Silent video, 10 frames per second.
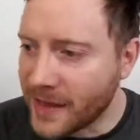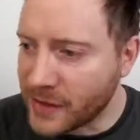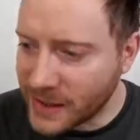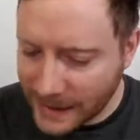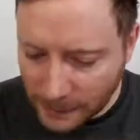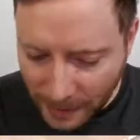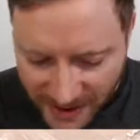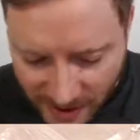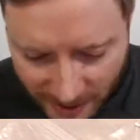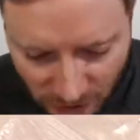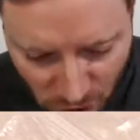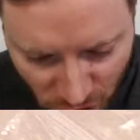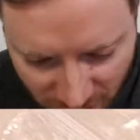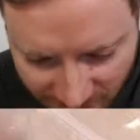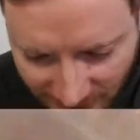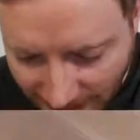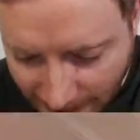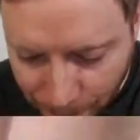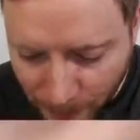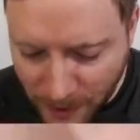this little piece just
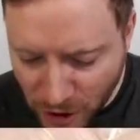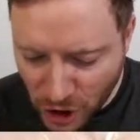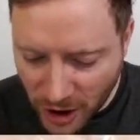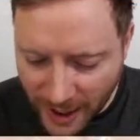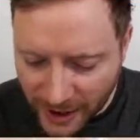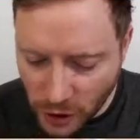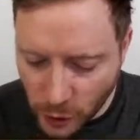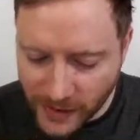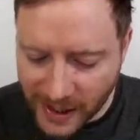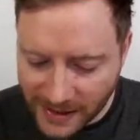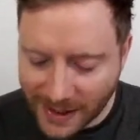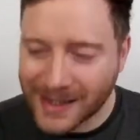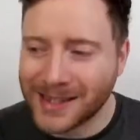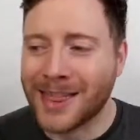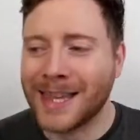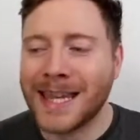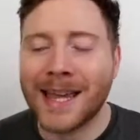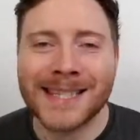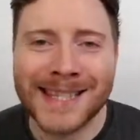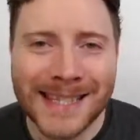here, I'm going to show you how to use this. It's
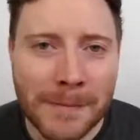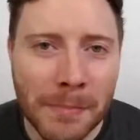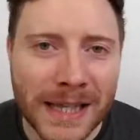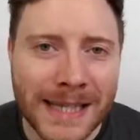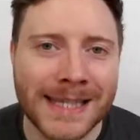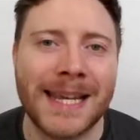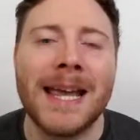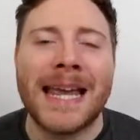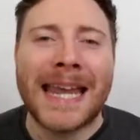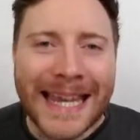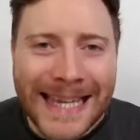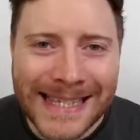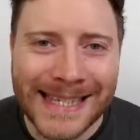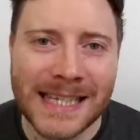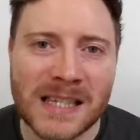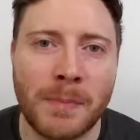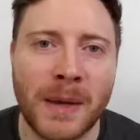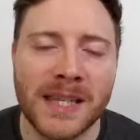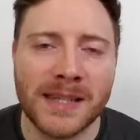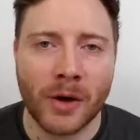the simplest, easiest
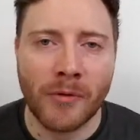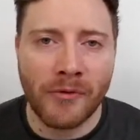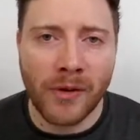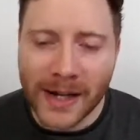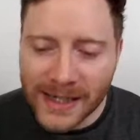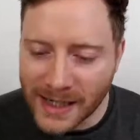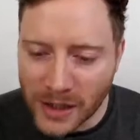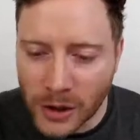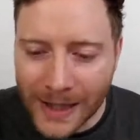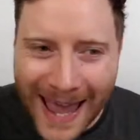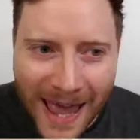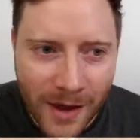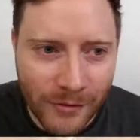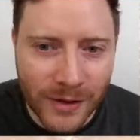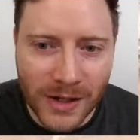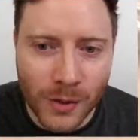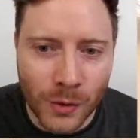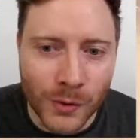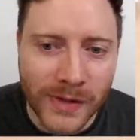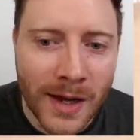piece of finding you'll ever
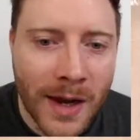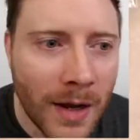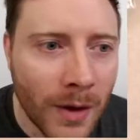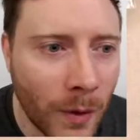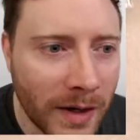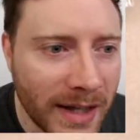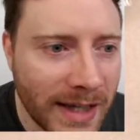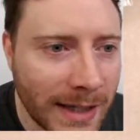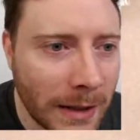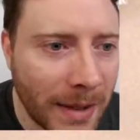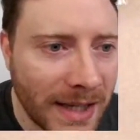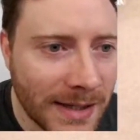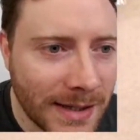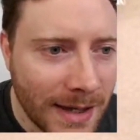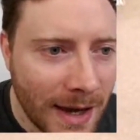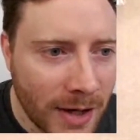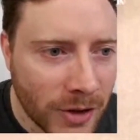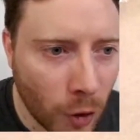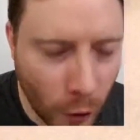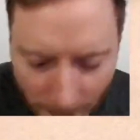use, one of these little pieces. So